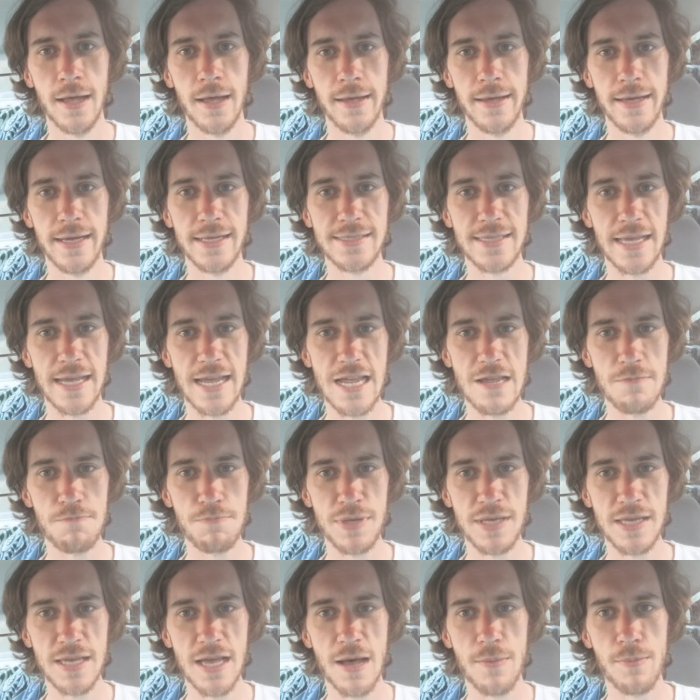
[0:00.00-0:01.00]
It's 8
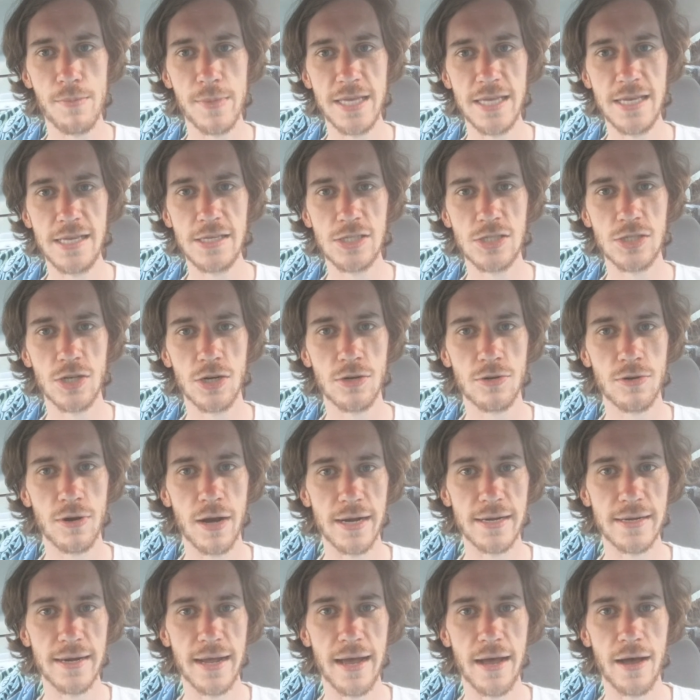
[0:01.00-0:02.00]
p.m. Eastern
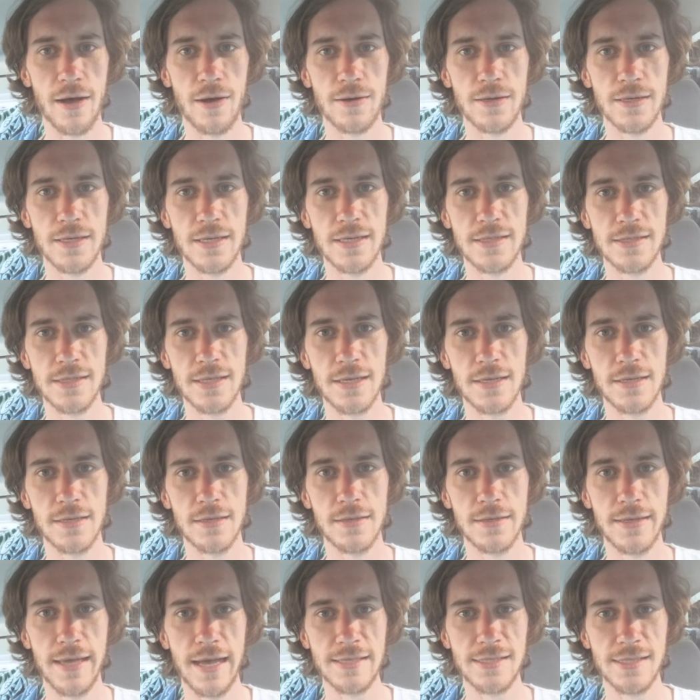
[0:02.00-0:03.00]
right now, is it?
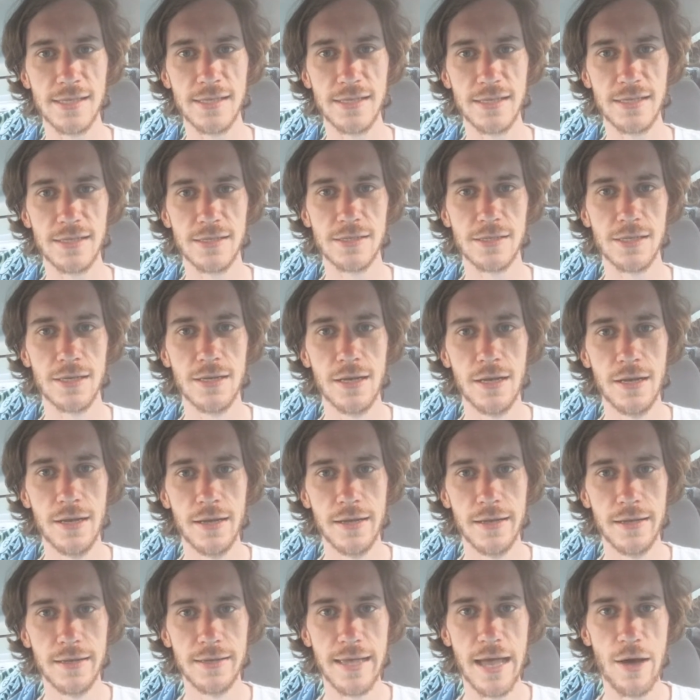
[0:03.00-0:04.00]
Yes, it is.
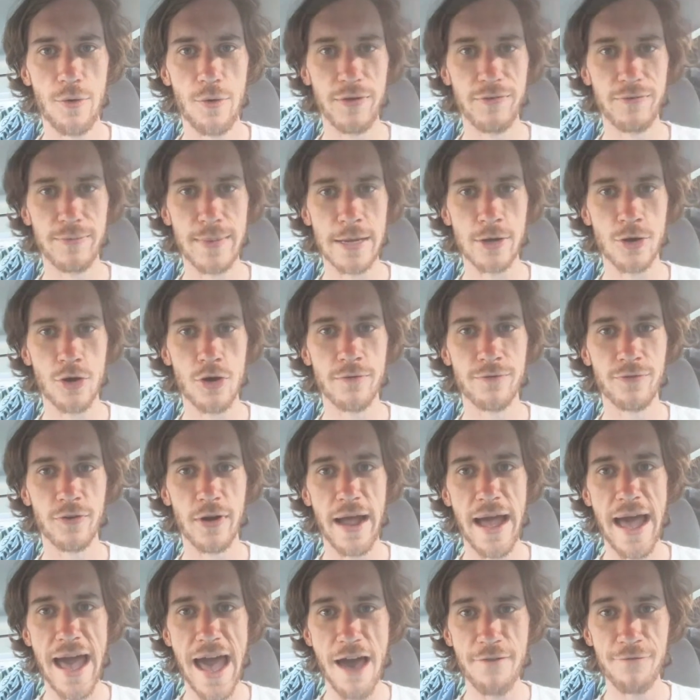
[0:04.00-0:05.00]
Yeah, we've been going for
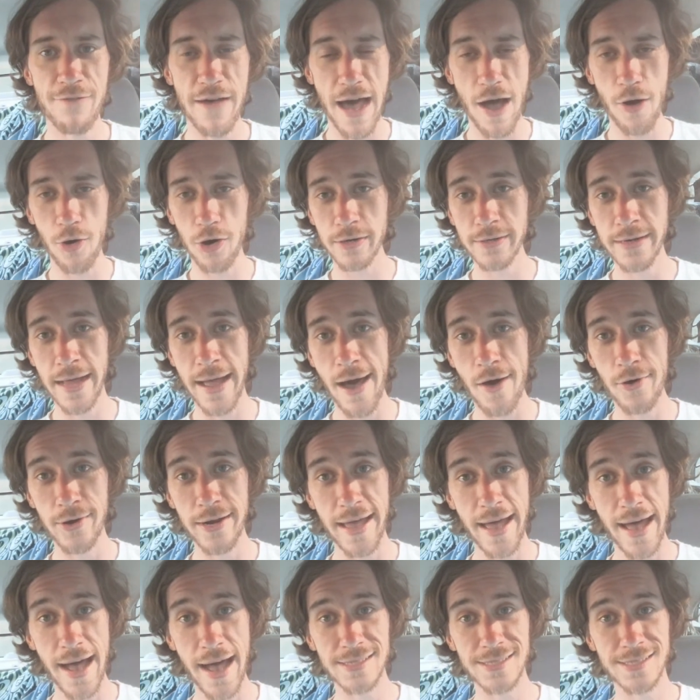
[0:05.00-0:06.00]
a half hour now and it
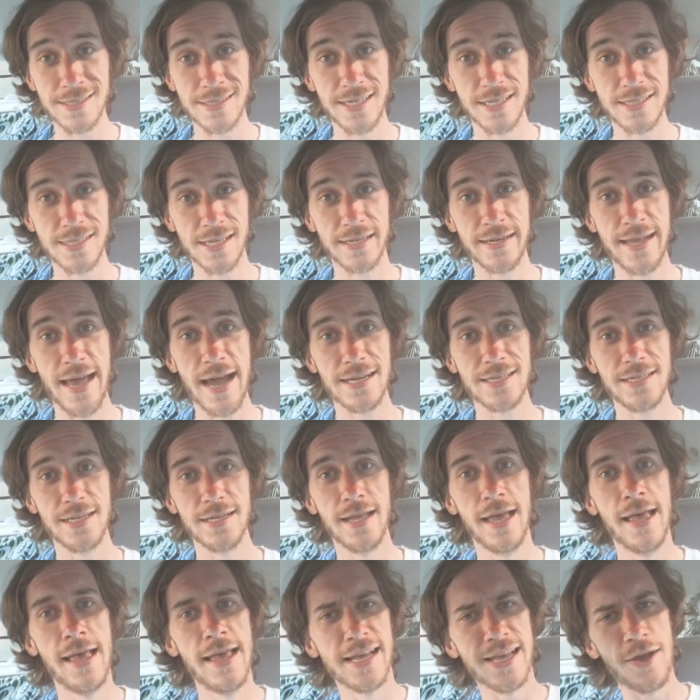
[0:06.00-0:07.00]
hasn't disconnected.
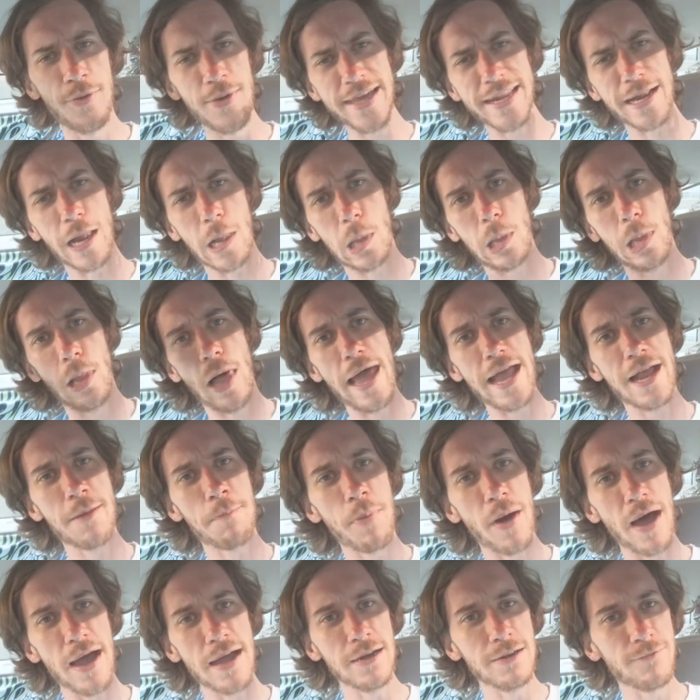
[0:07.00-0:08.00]
Can we get a like
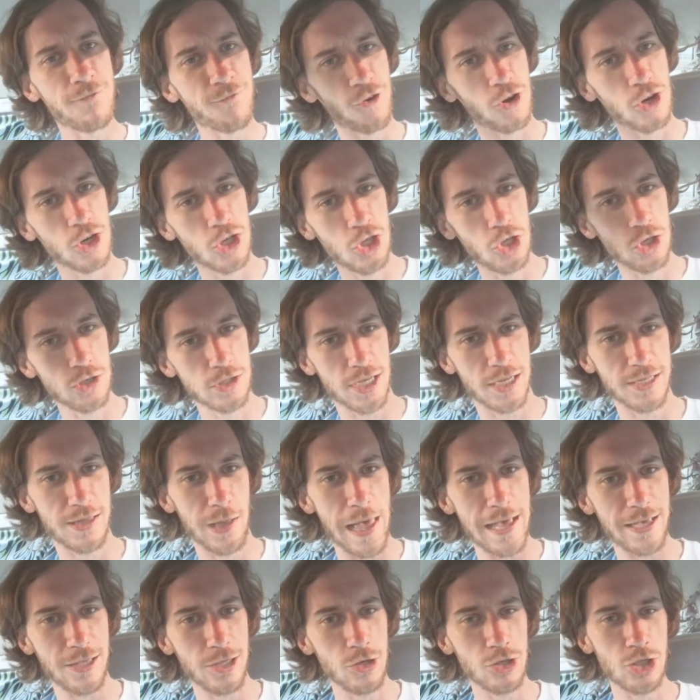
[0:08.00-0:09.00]
button to
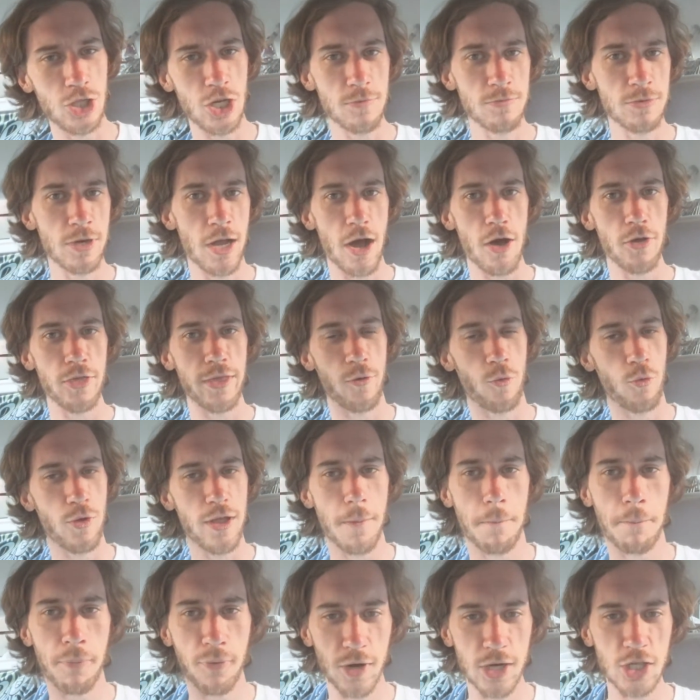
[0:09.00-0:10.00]
let YouTube know that we
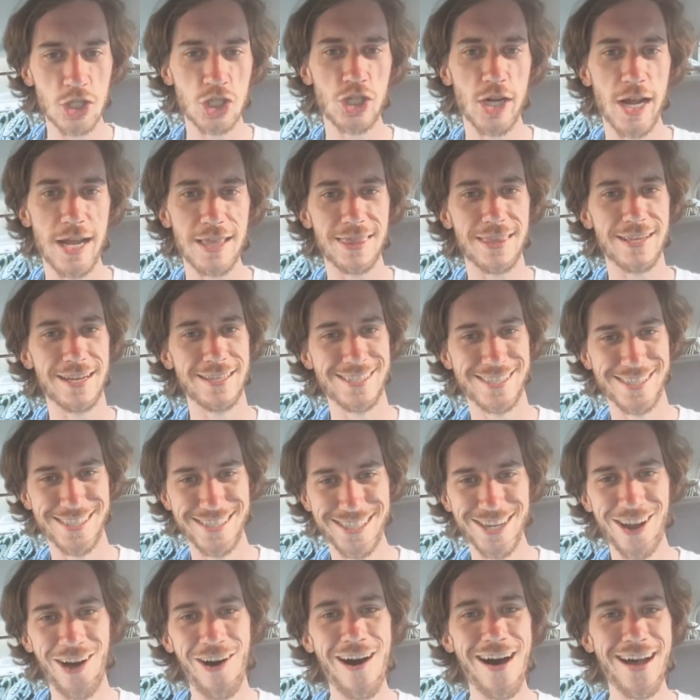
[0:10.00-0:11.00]
appreciate it's
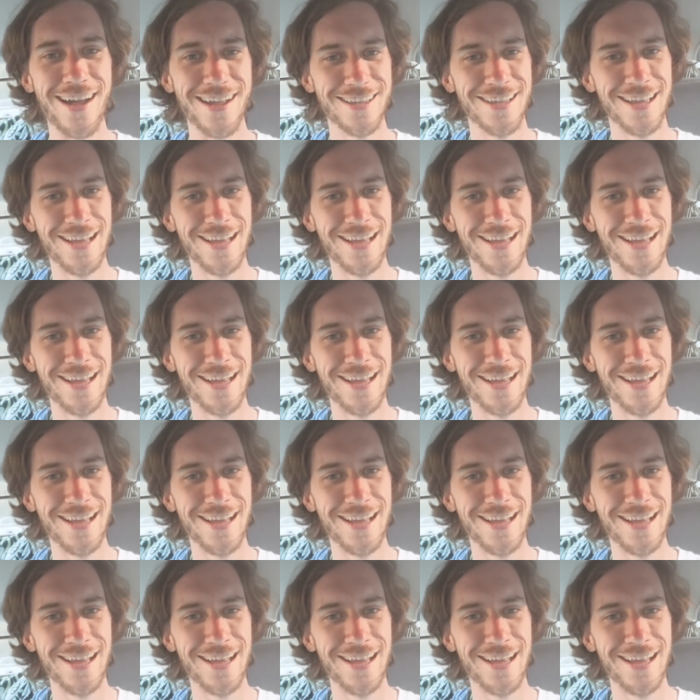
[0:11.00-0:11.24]
not